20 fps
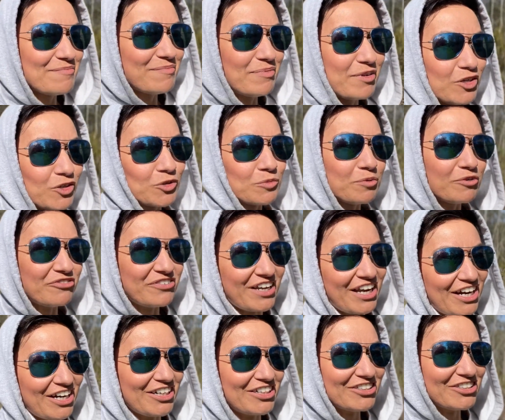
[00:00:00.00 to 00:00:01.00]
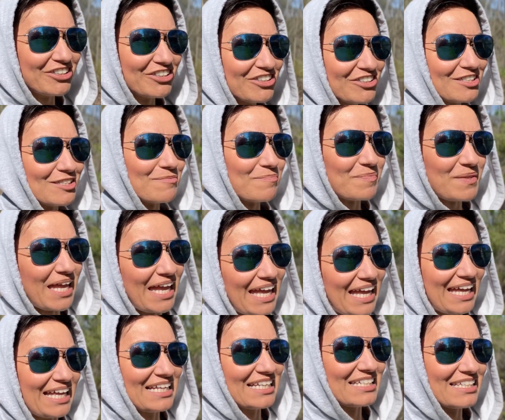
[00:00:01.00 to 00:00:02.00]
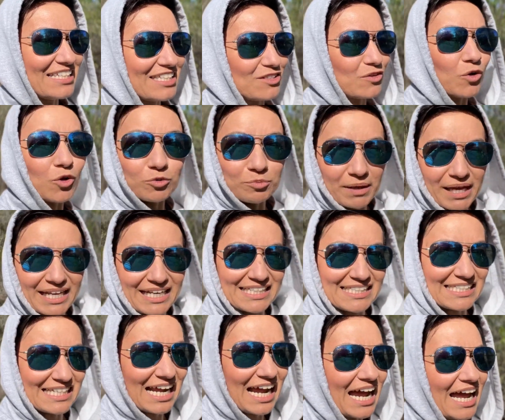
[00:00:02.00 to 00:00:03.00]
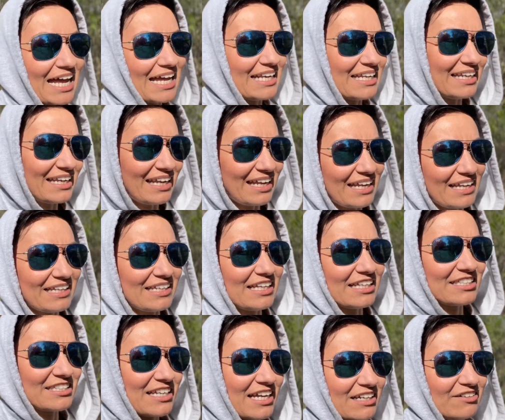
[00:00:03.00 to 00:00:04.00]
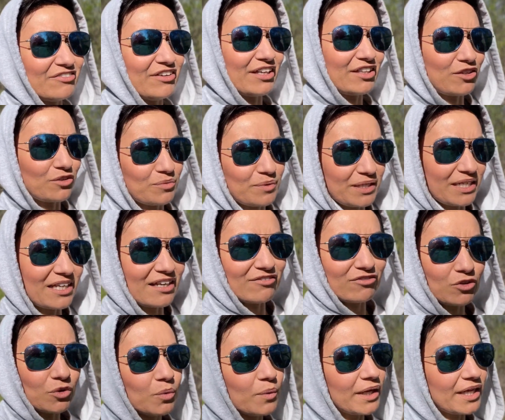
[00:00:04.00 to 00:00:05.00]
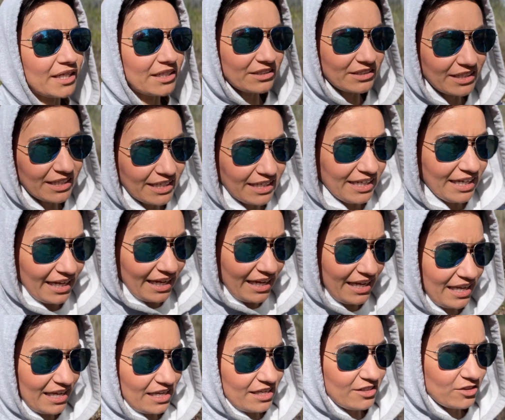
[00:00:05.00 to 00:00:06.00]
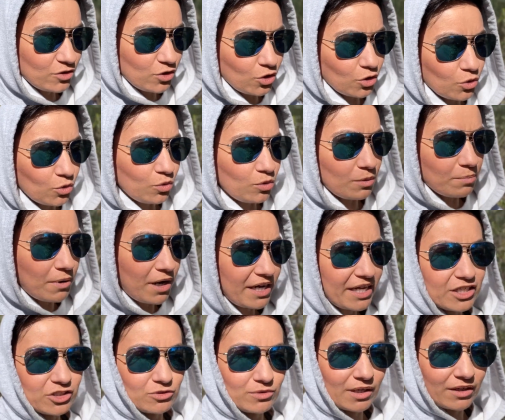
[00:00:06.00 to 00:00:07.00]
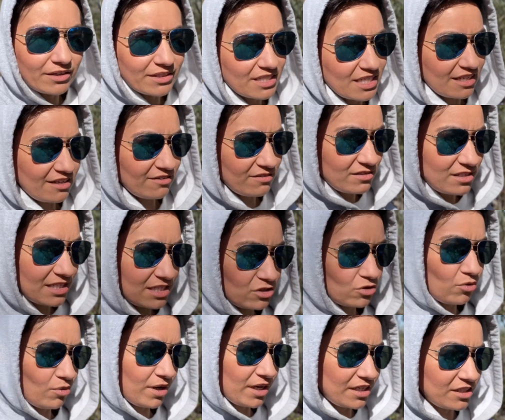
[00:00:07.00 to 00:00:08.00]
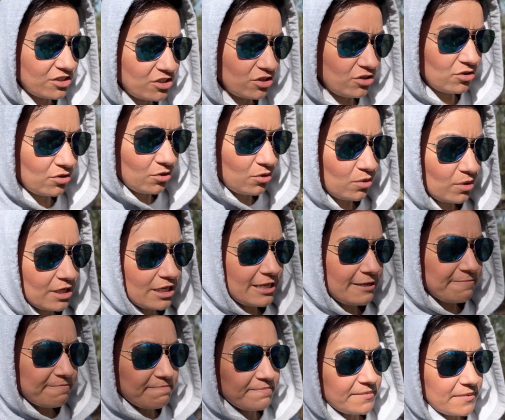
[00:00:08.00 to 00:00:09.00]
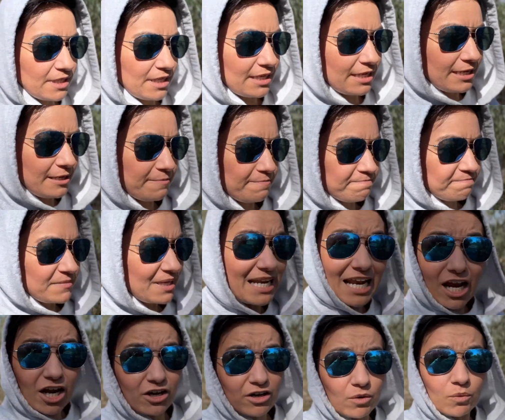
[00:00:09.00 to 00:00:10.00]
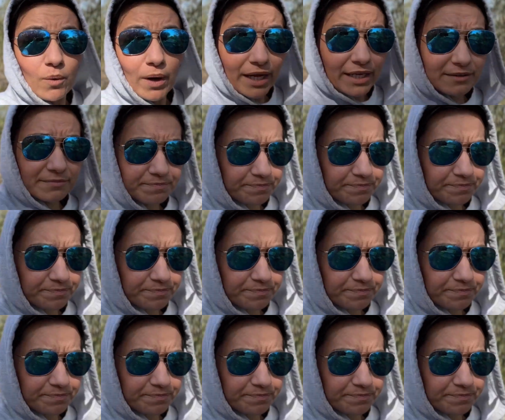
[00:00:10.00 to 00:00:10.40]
group of characters, and this old man has died, and it's kind of like the reading of the will and who among his relatives is going to inherit what.